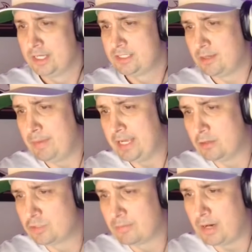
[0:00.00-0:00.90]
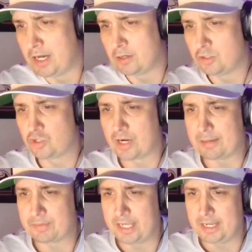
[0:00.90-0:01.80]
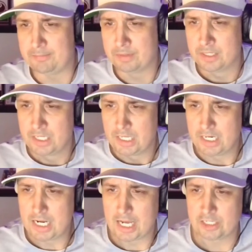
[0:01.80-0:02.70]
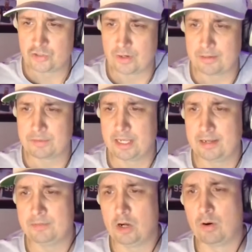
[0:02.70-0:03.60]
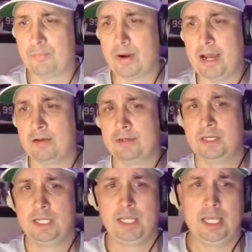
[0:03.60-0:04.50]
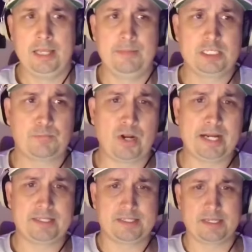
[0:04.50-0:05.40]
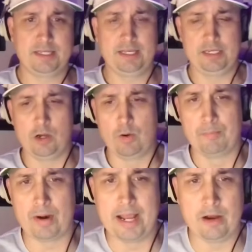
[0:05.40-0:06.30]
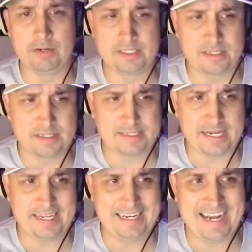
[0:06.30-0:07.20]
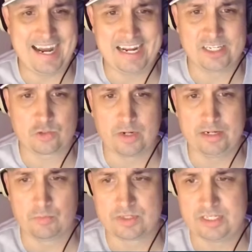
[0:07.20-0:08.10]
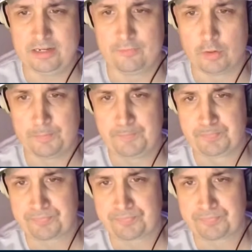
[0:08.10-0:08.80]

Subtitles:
tomato, tomato, trap game, not a trap game. Noah Brown, he missed practice again. Noah Brown is the second highest rated receiver